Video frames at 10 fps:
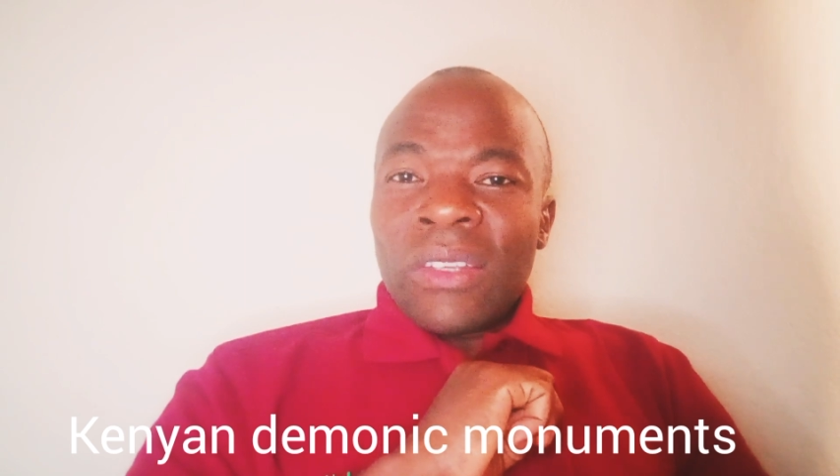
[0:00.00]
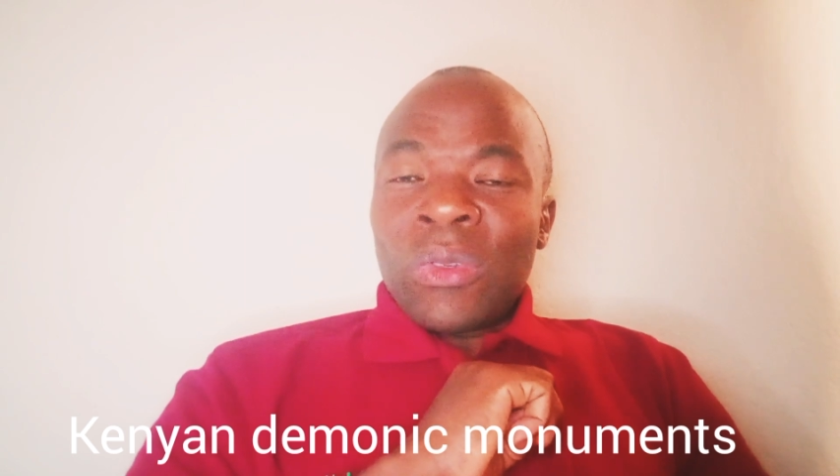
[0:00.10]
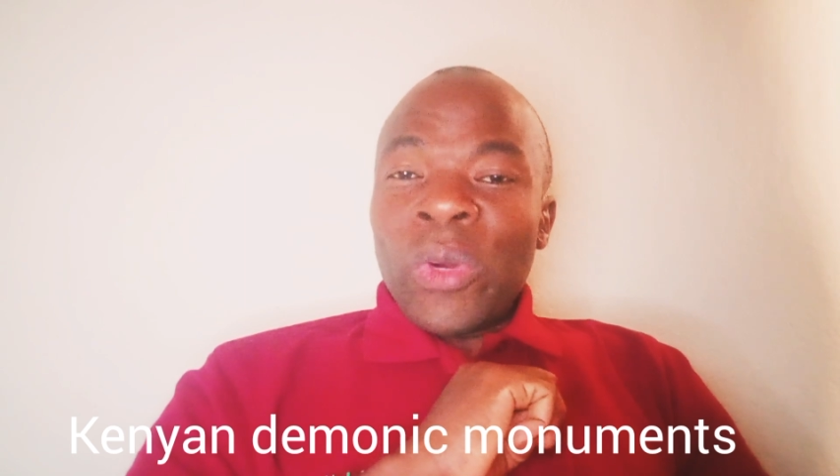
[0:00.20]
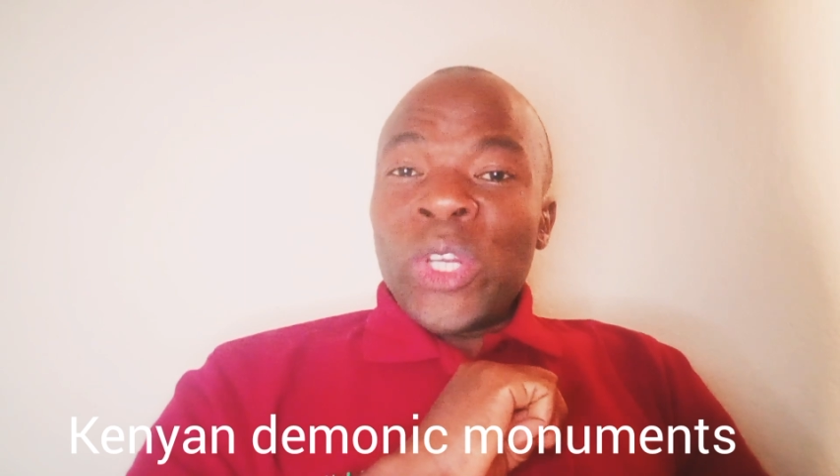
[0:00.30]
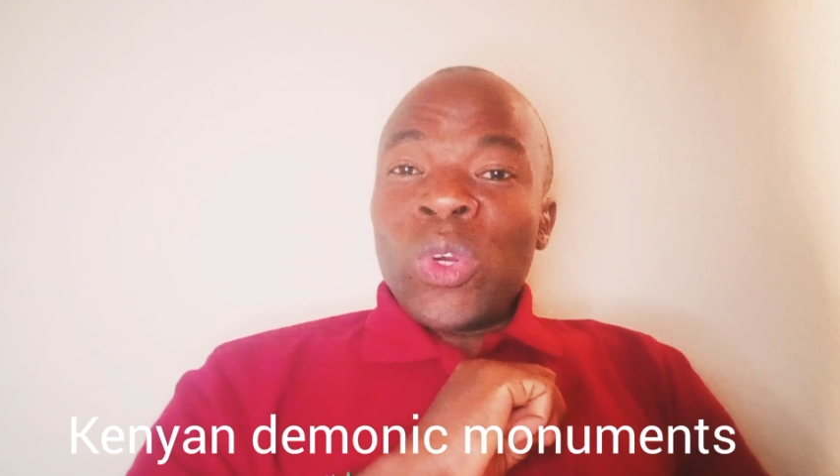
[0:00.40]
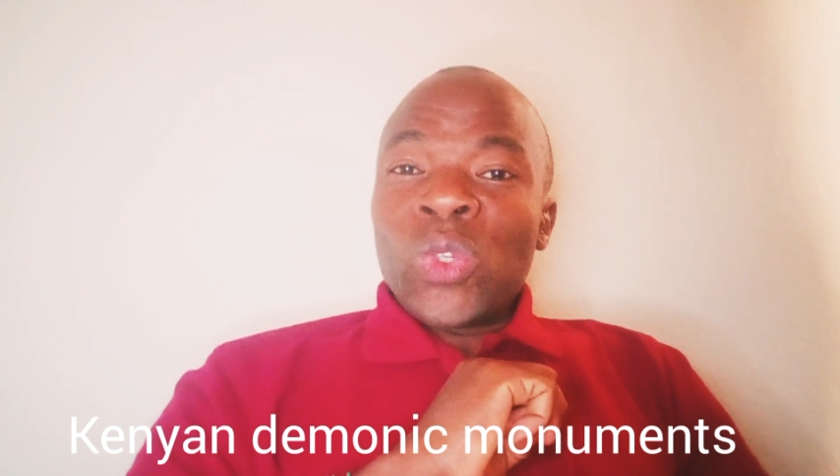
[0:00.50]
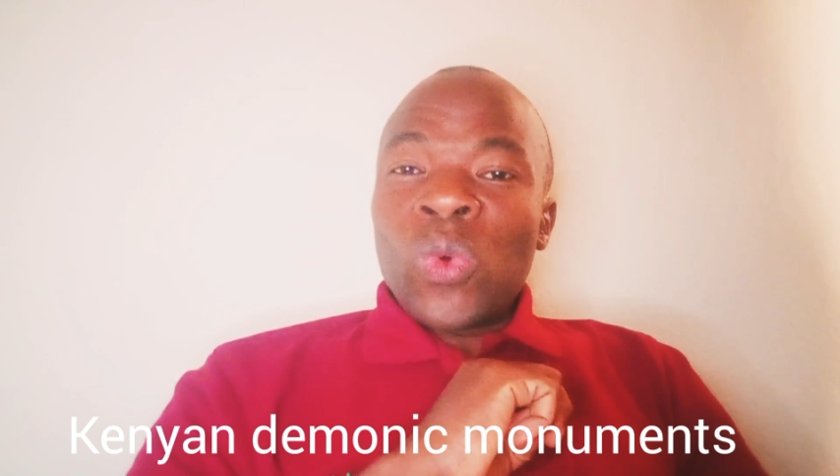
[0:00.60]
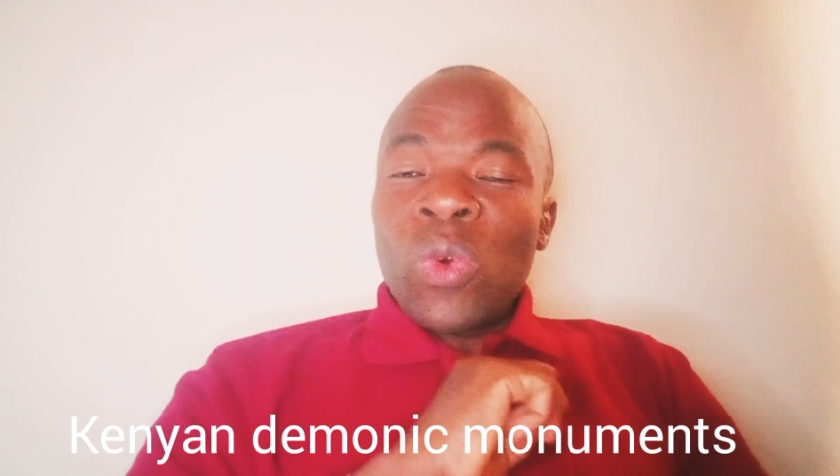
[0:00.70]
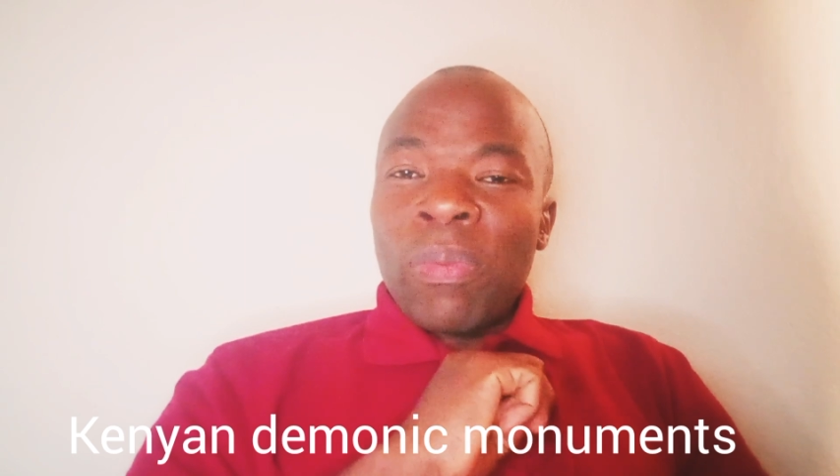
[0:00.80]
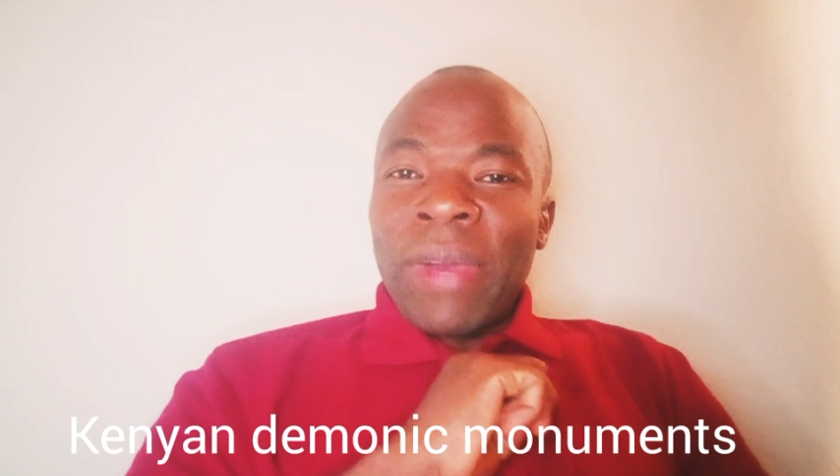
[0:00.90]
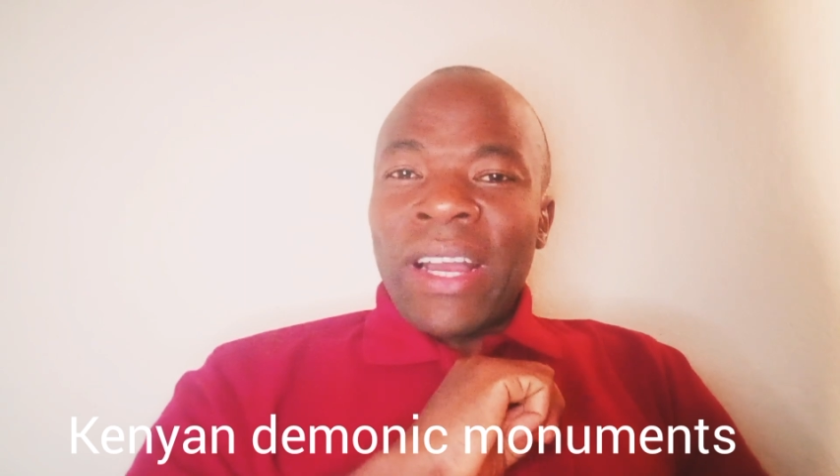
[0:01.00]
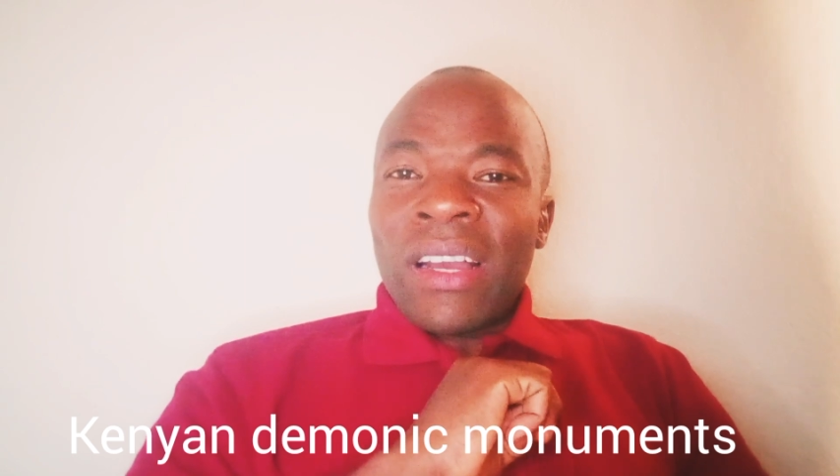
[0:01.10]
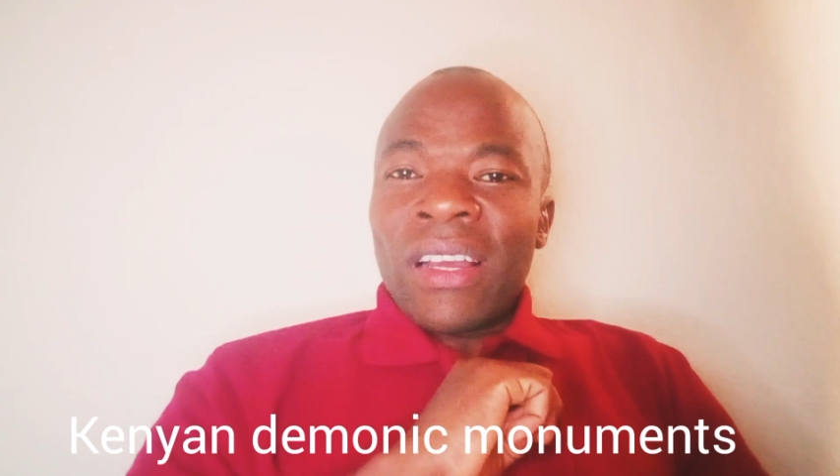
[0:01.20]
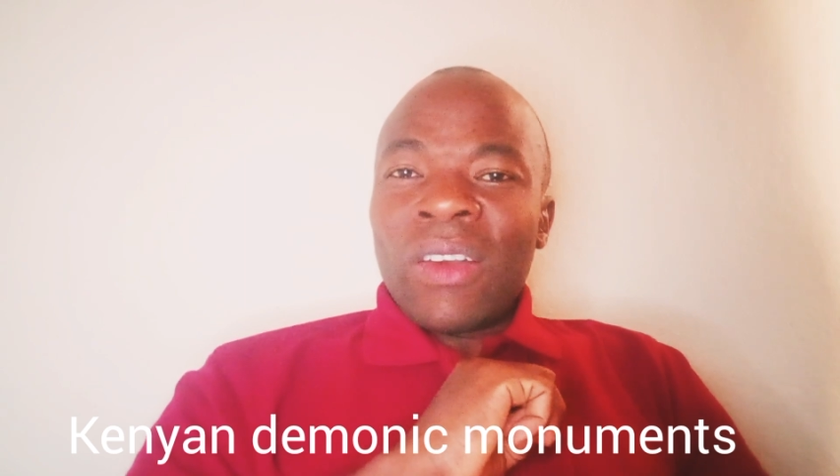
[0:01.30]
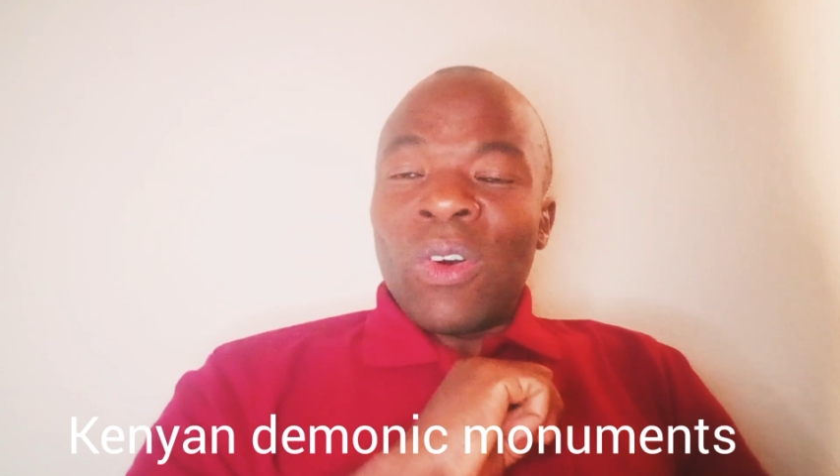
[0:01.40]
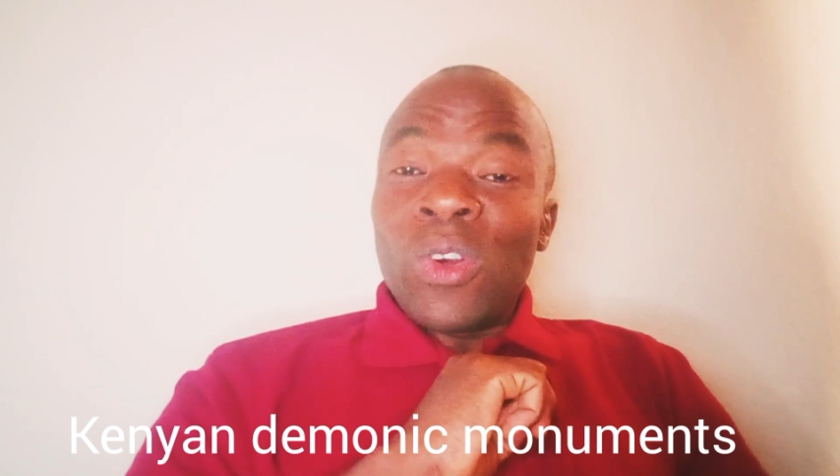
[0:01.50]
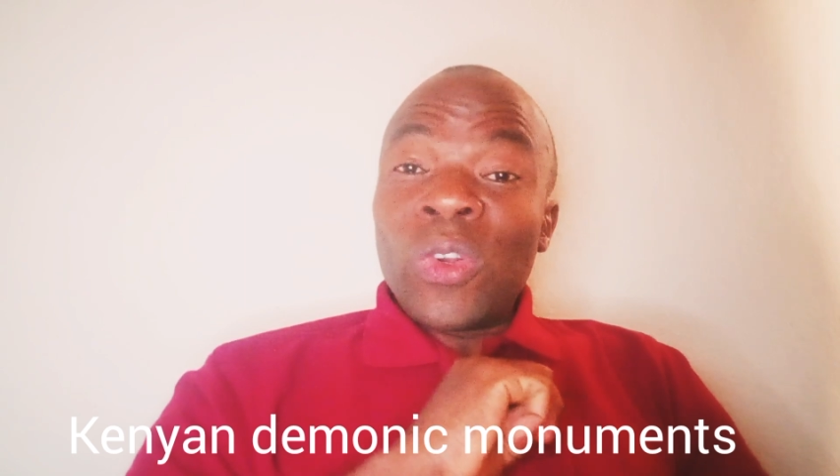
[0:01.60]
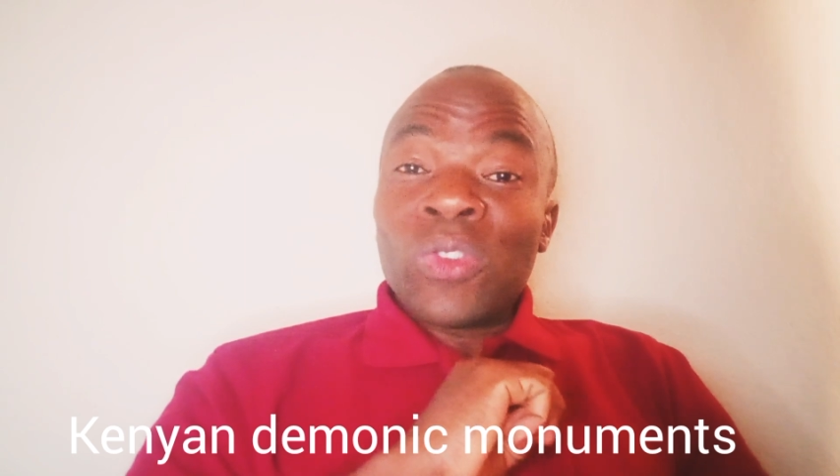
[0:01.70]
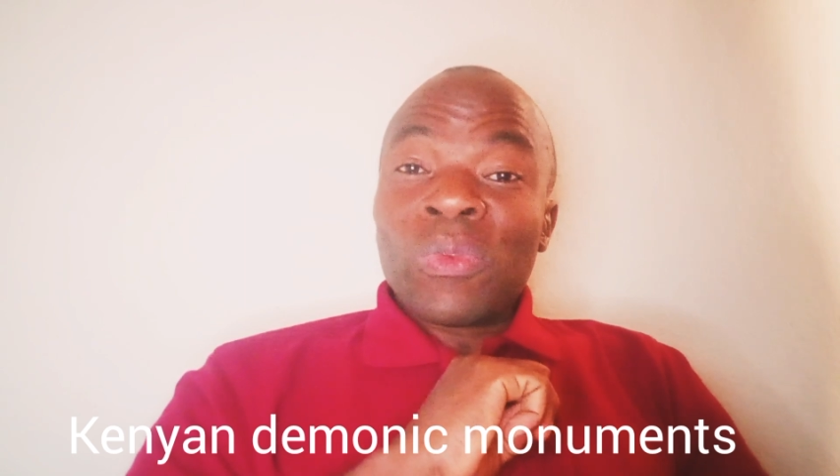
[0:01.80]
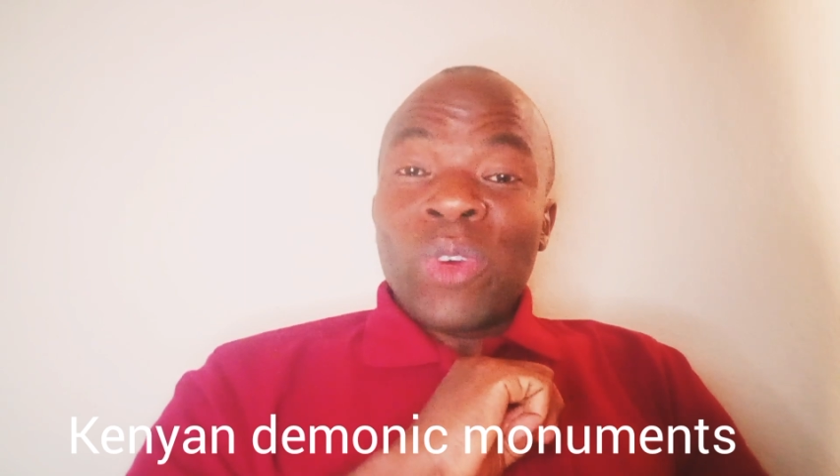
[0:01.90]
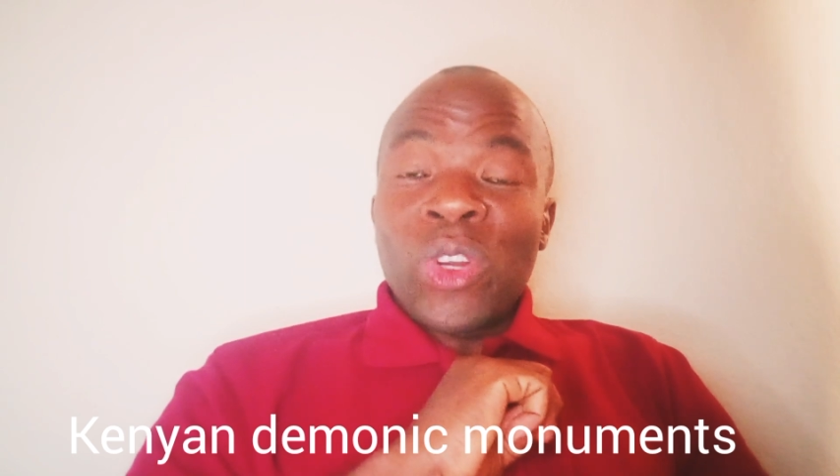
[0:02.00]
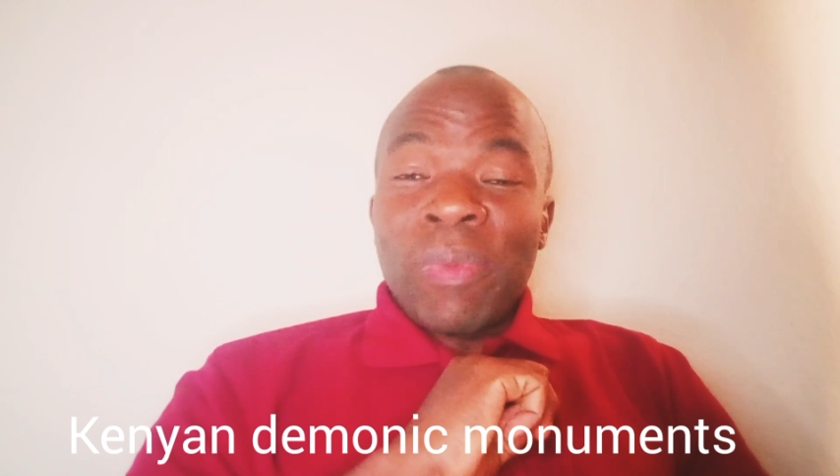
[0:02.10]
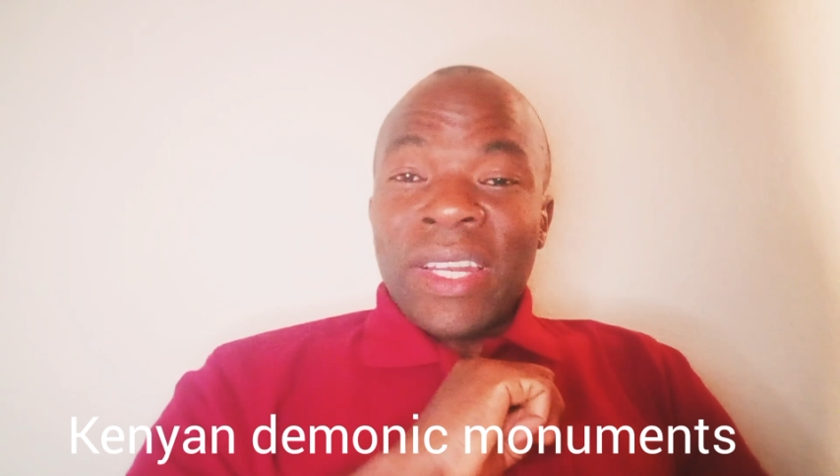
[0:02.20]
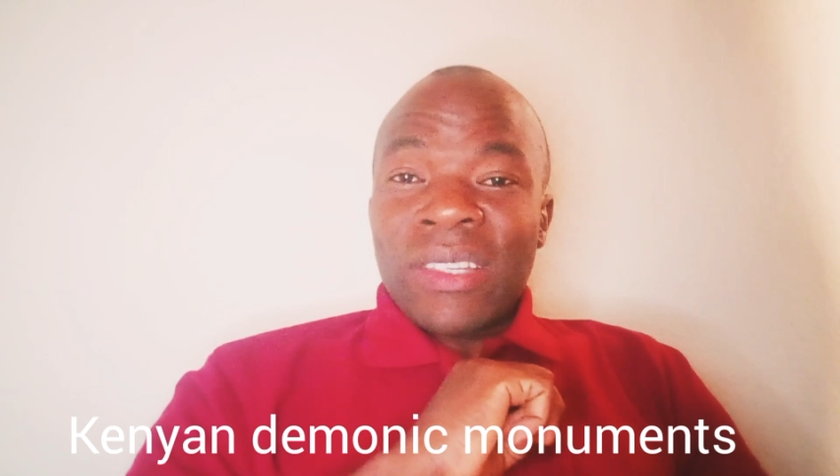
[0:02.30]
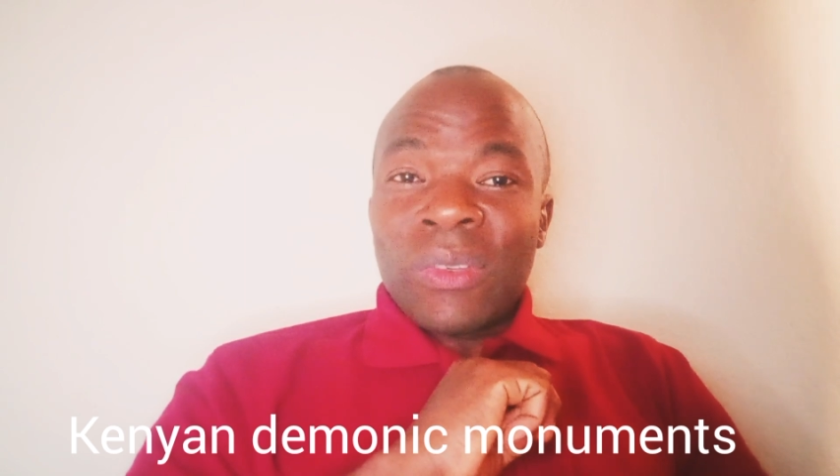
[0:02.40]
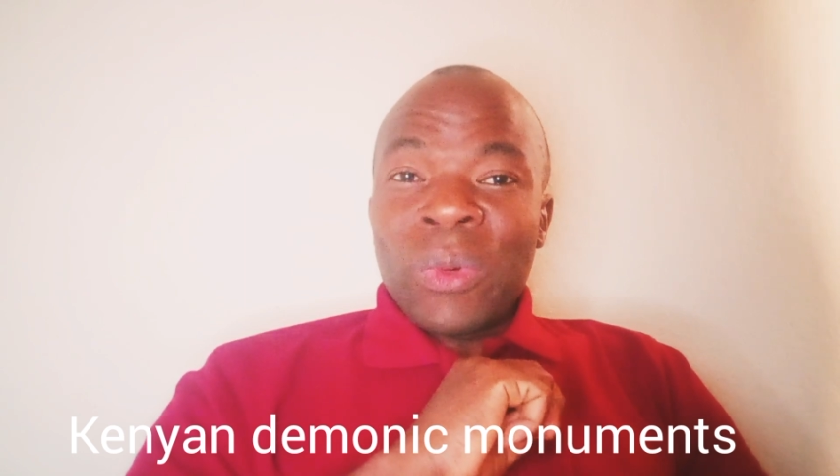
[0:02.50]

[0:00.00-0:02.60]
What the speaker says: So when you go to Uhuru Park, all those monuments